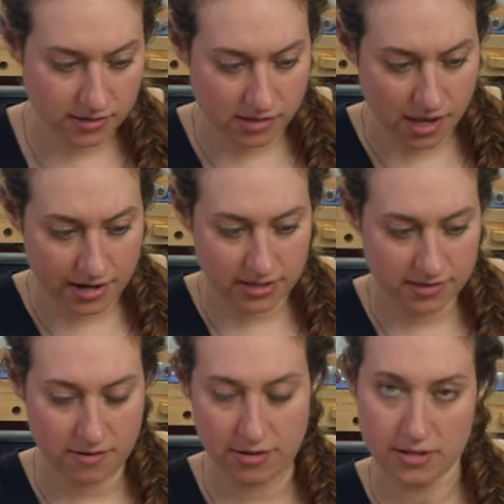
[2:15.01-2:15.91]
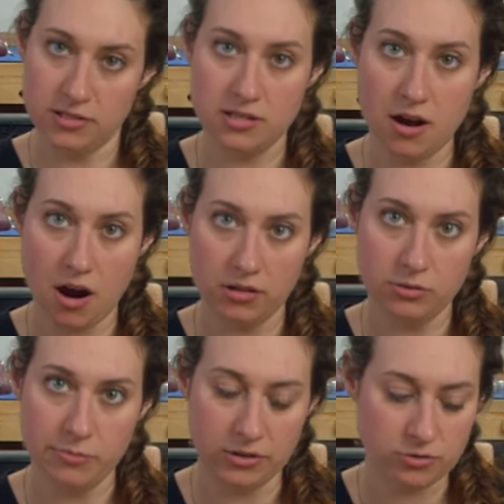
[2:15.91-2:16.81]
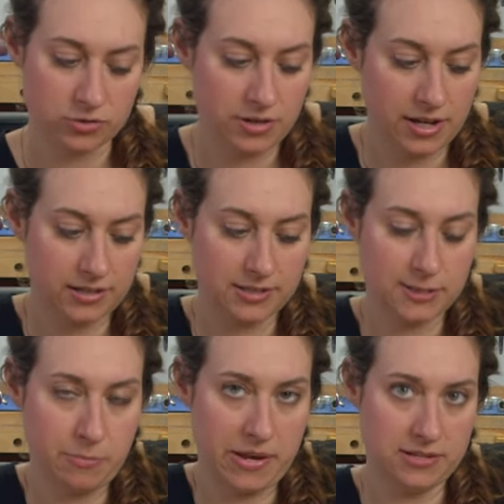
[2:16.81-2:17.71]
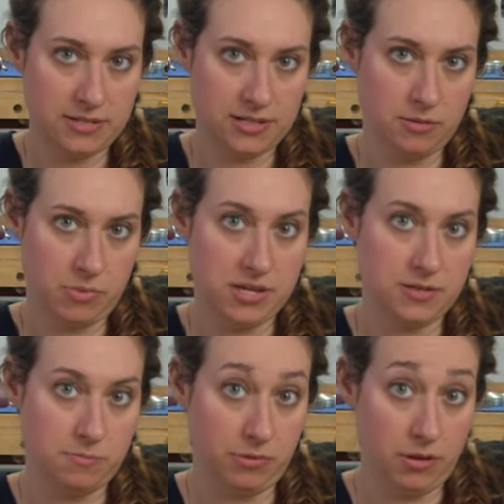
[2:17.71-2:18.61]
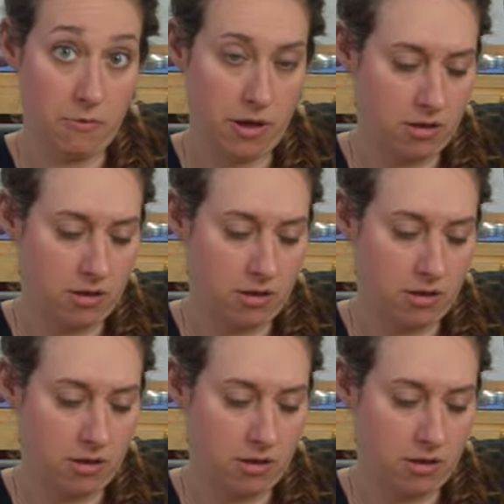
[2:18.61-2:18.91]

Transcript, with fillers: is sliding down into the hollow mandrel and expanding the piece below